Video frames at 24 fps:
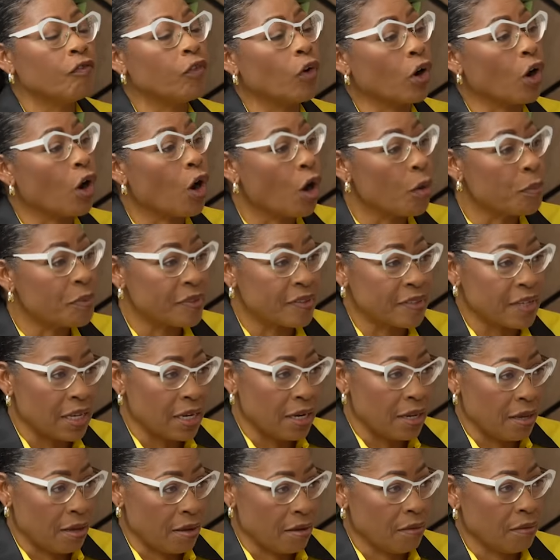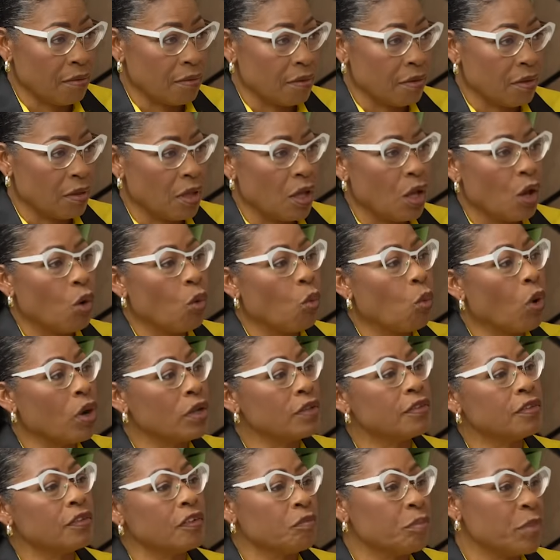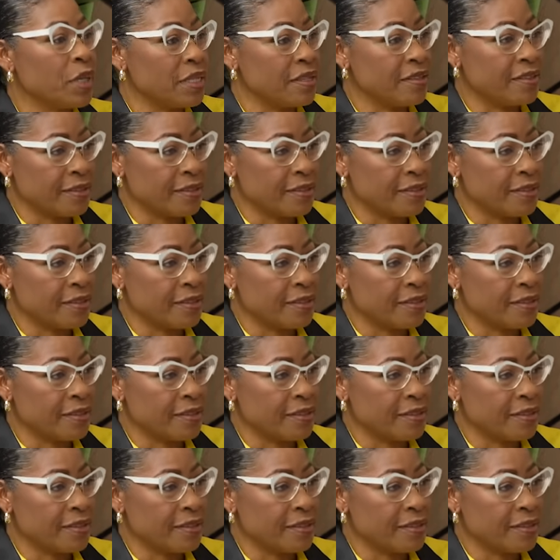For upskilling, once you've been